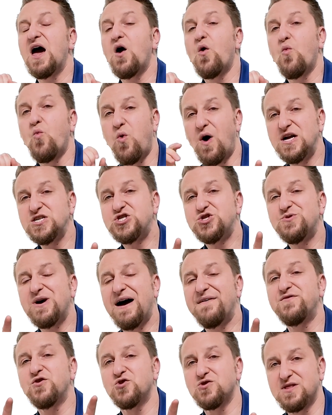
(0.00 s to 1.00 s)
once you
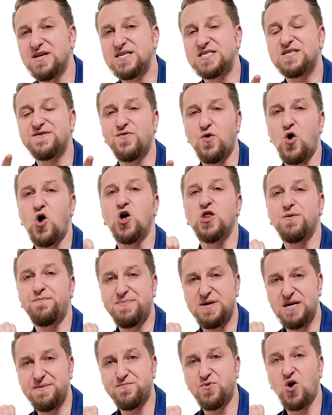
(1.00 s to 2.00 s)
have your list of all the
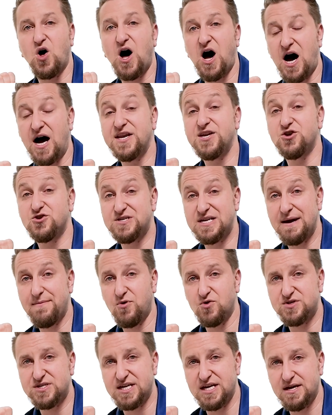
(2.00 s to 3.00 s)
people on your demo
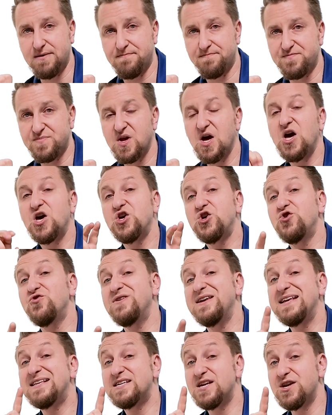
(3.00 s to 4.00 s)
team, you need to